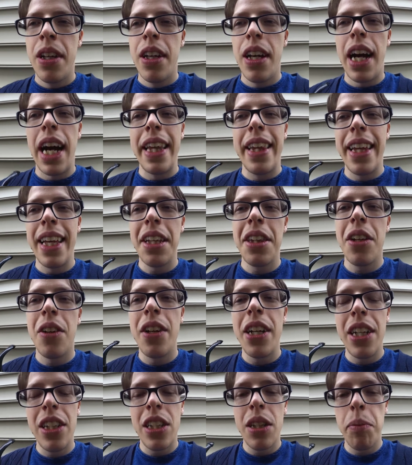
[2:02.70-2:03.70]
think there is
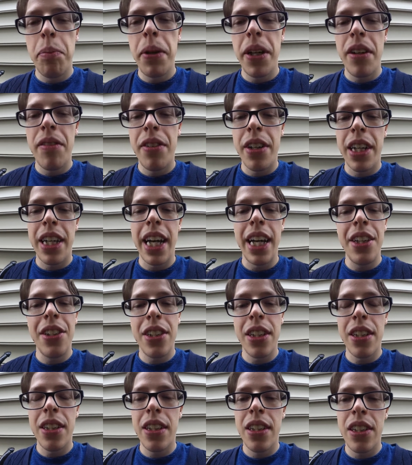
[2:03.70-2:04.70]
a bit of a casing to
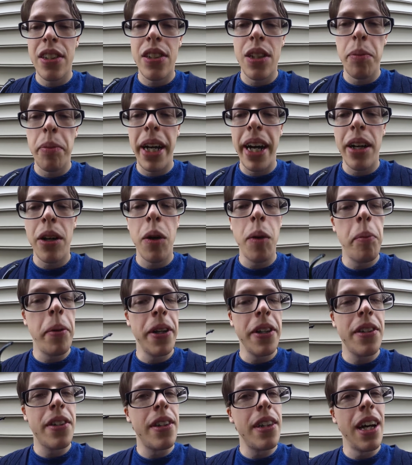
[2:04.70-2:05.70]
this tobacco, but it's
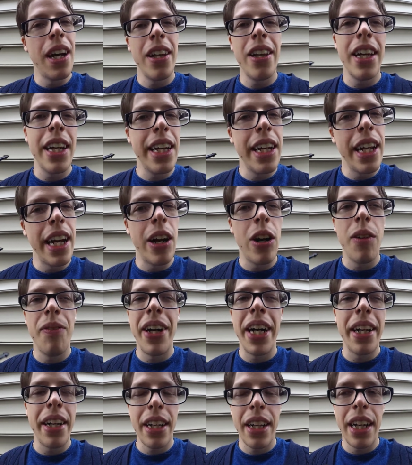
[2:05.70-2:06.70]
not like an aromatic
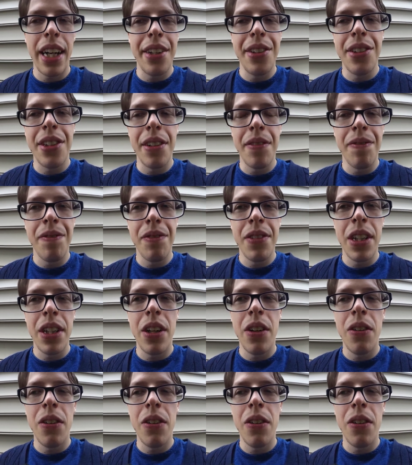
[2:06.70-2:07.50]
casing, you know.